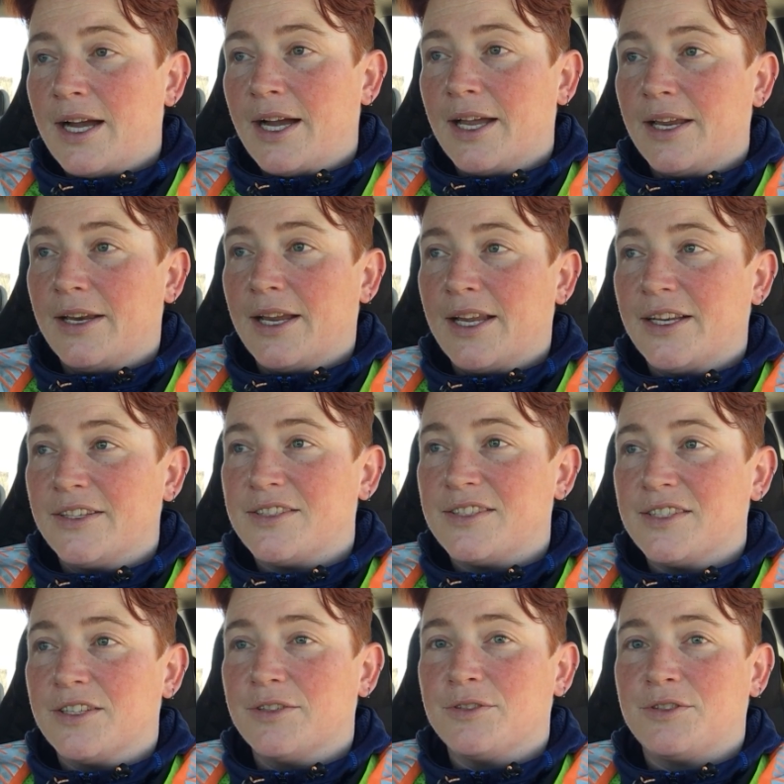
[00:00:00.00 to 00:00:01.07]
And
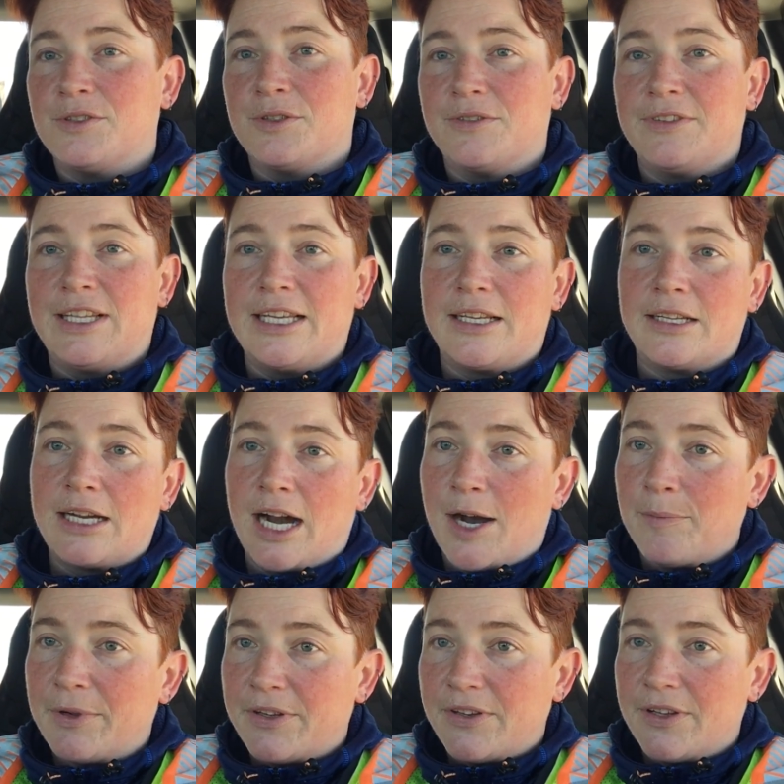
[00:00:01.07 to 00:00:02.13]
it's, you know, sort of like
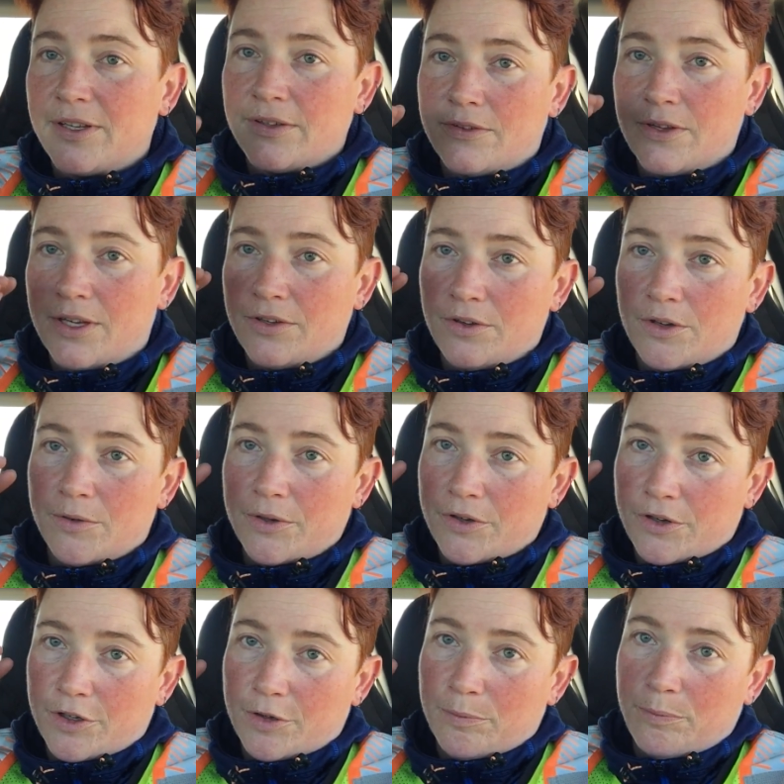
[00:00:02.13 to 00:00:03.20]
competent and you know what
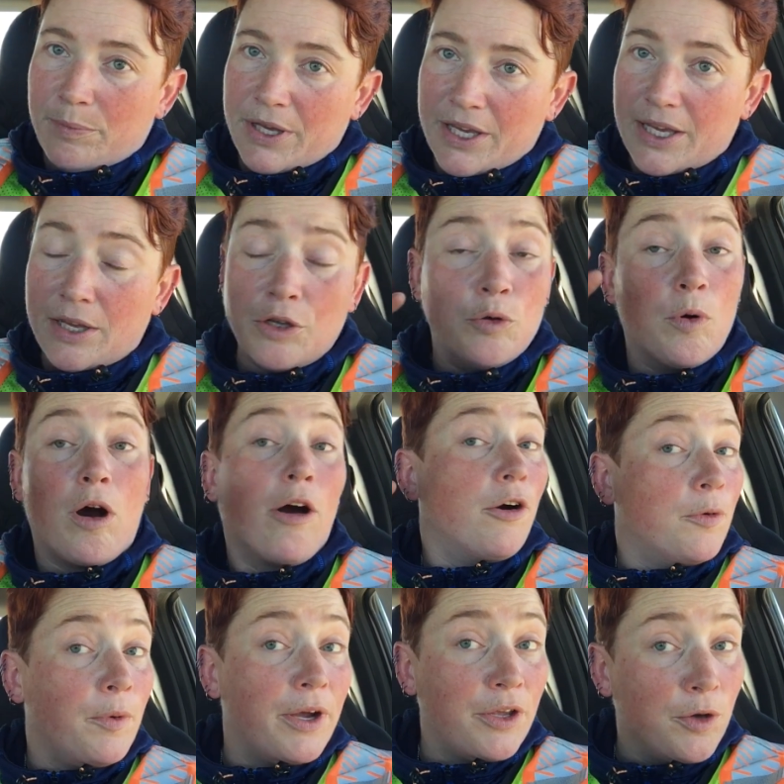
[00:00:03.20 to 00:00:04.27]
you're going to be, you
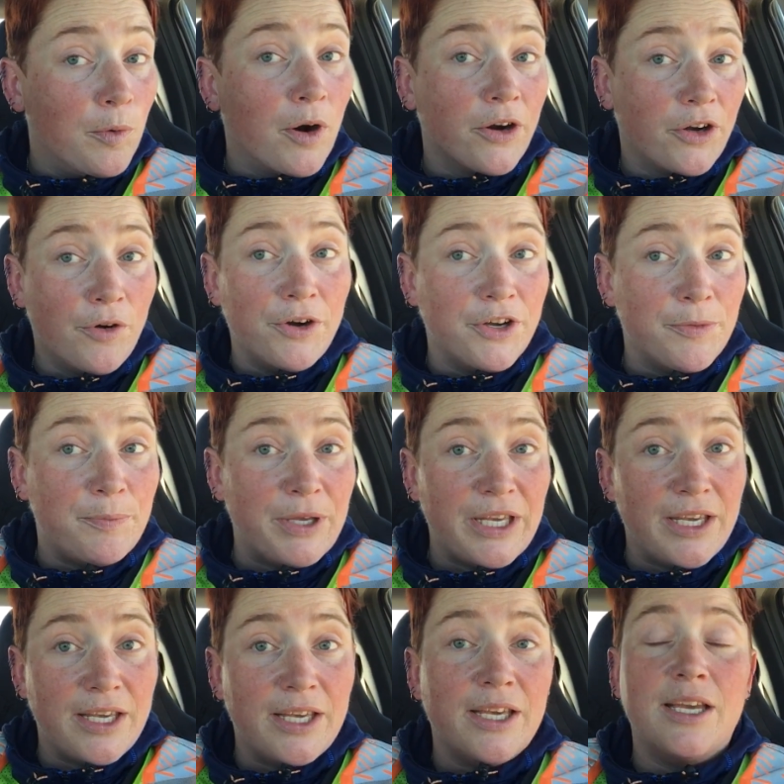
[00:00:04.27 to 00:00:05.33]
are what you are going to
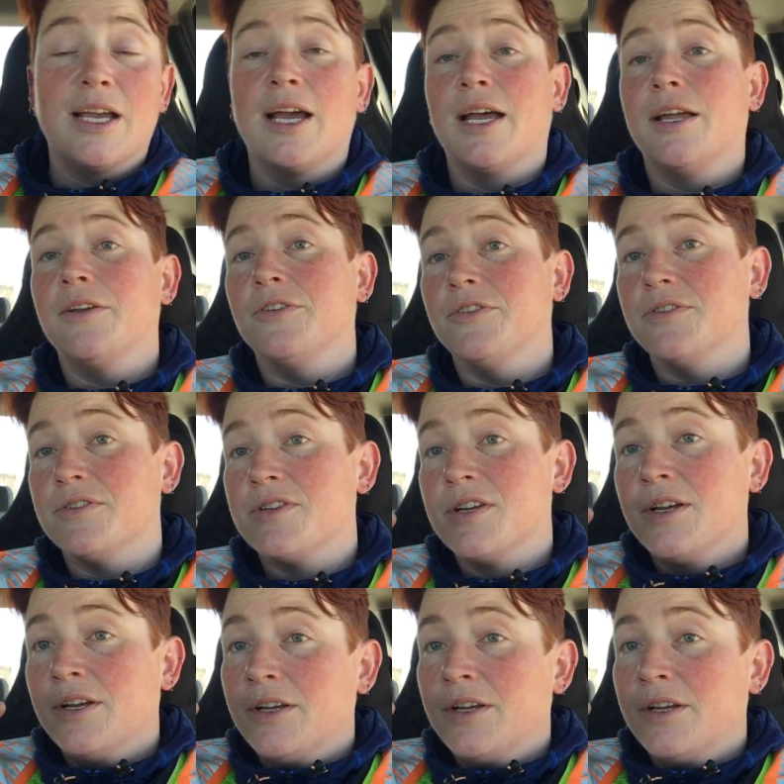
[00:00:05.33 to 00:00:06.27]
be, and